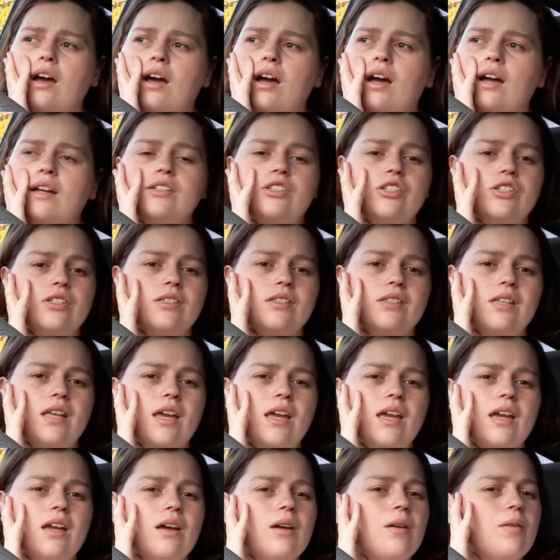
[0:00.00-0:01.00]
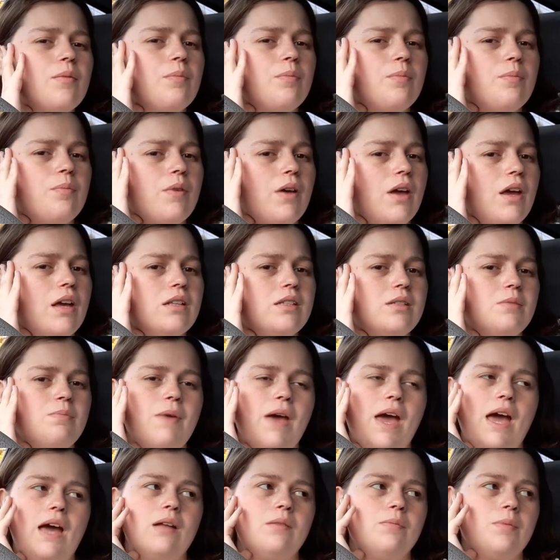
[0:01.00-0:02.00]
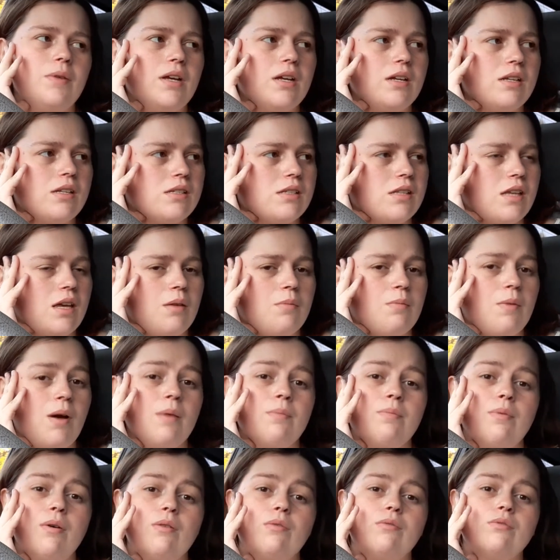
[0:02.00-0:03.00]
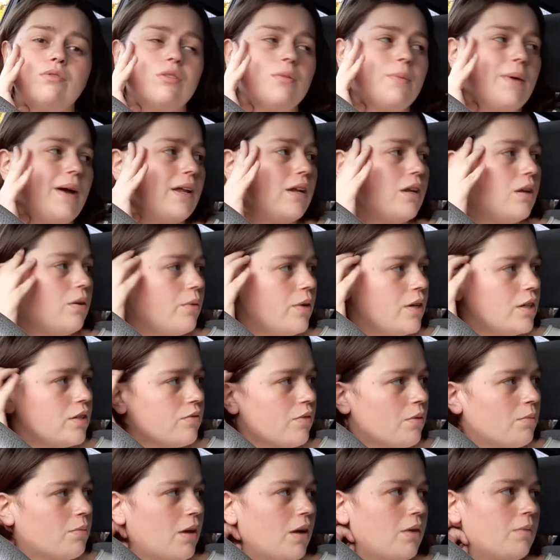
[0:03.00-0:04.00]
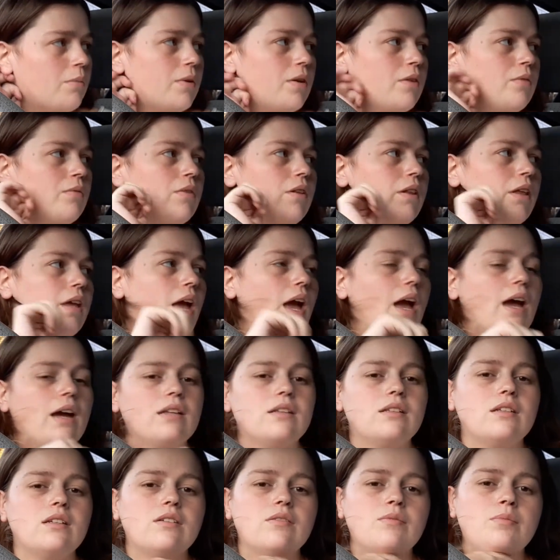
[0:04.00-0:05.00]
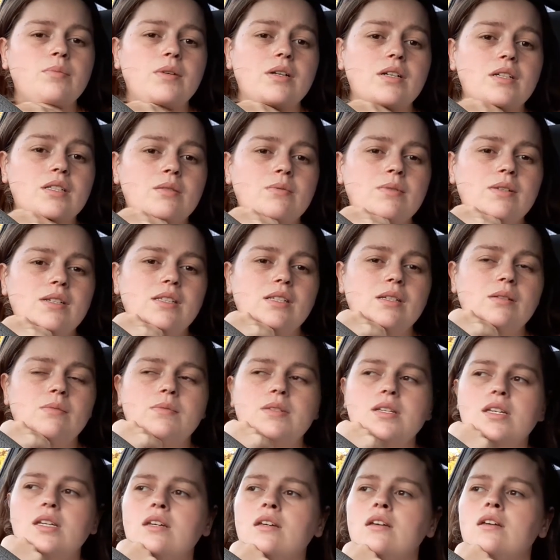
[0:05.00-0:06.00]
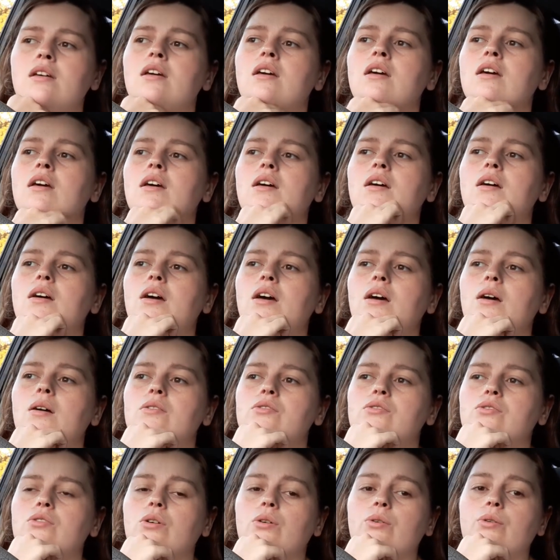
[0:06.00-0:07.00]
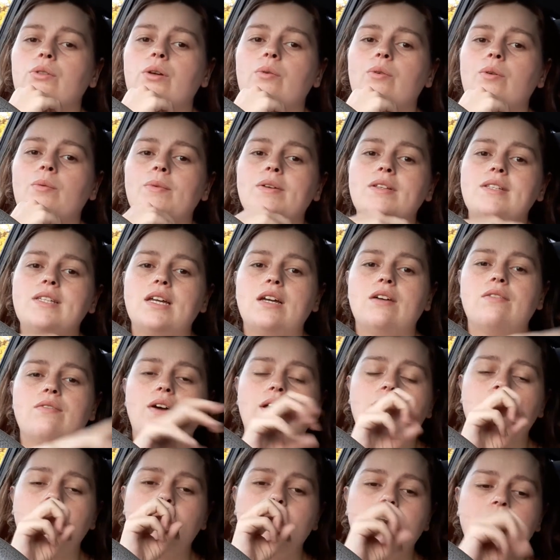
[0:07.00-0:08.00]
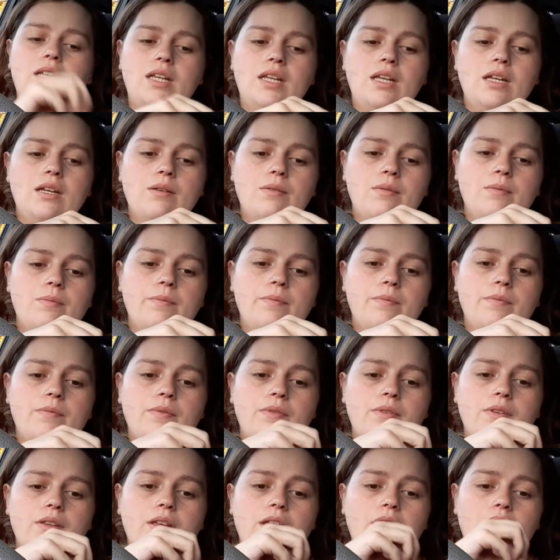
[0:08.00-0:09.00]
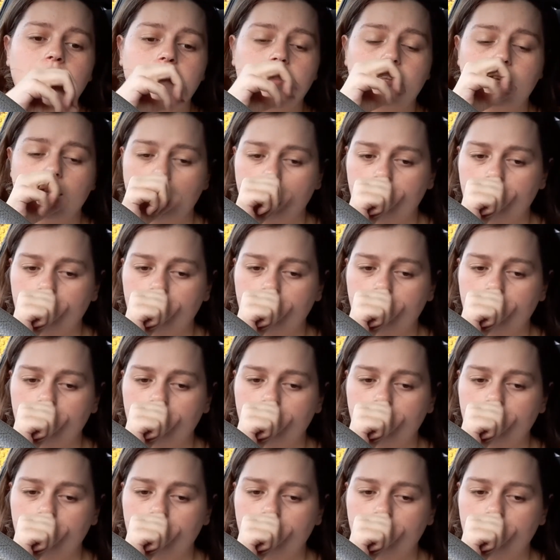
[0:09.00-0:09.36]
I just like, it's bad because like my bones are bad anyways from not being really active because of my CMT. So they want me to take a vitamin D and